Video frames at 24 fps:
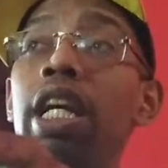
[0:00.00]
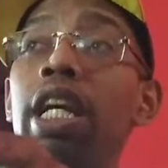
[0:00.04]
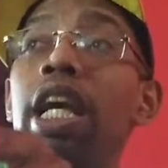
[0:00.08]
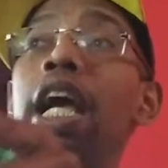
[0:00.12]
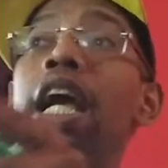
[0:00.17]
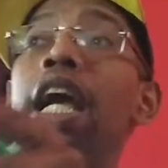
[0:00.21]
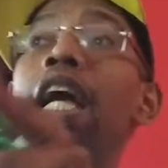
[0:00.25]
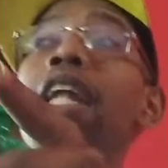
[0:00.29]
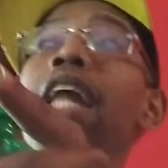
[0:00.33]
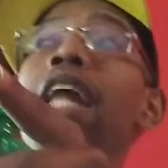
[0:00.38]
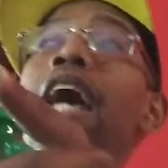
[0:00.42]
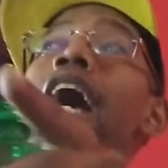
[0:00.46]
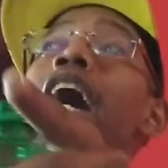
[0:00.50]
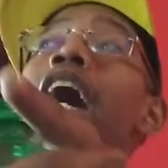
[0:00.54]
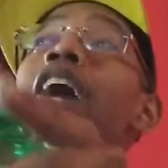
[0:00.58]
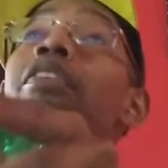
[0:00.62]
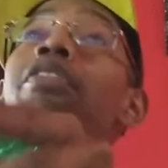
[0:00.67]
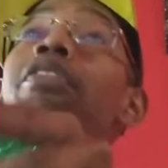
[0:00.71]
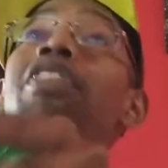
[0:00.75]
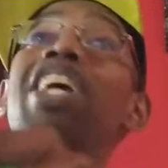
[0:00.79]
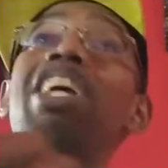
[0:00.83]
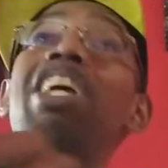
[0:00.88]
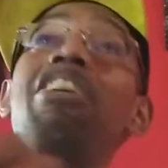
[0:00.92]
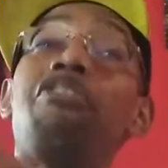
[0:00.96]
and how
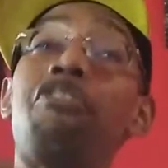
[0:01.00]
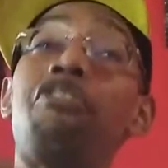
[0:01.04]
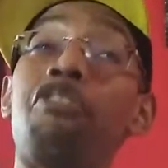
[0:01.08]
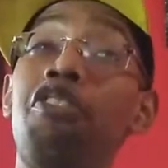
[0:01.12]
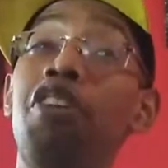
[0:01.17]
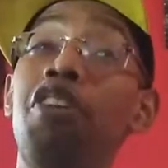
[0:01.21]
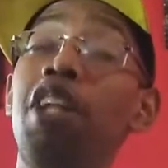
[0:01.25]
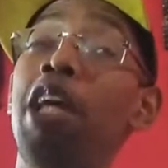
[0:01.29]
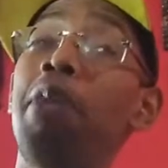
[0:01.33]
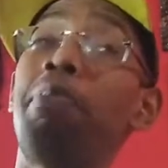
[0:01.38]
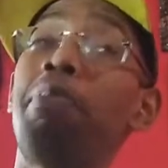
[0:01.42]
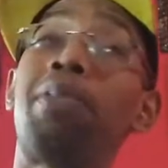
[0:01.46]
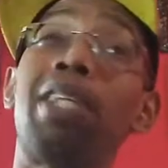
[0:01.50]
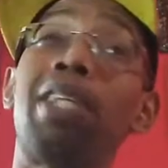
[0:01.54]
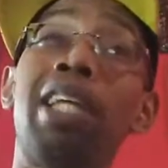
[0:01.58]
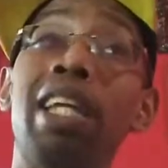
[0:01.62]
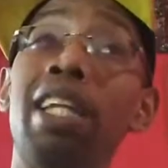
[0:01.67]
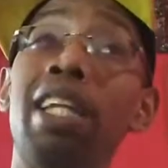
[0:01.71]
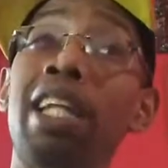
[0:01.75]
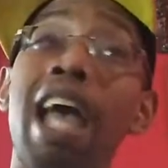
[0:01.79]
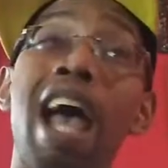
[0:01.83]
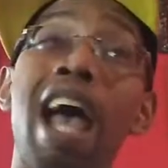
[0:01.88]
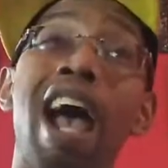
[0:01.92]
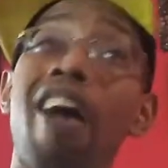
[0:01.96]
they flipped
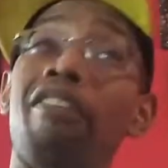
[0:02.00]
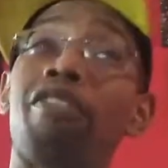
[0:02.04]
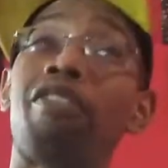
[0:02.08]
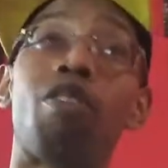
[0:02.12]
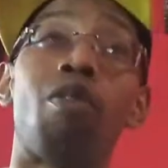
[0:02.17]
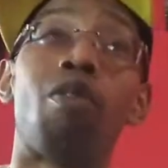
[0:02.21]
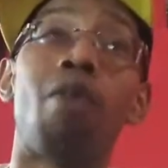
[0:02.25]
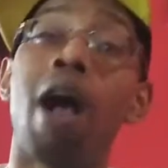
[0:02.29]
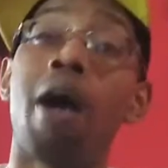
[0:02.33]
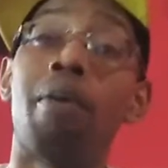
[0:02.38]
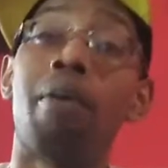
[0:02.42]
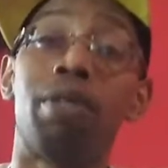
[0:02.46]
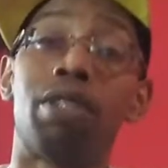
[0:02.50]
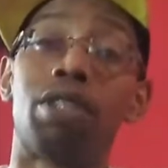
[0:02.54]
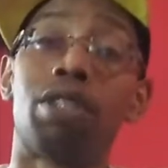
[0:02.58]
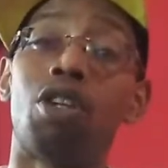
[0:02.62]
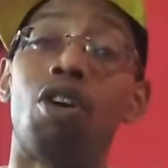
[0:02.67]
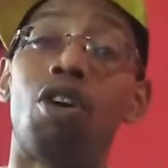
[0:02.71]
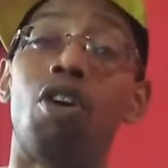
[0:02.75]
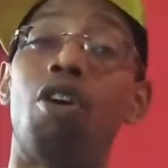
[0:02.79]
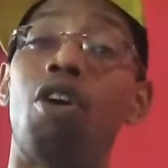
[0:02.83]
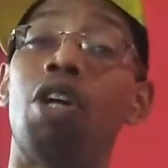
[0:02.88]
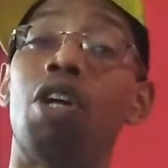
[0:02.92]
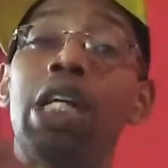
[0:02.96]
it after I was
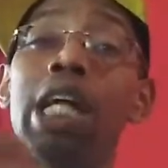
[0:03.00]
gone.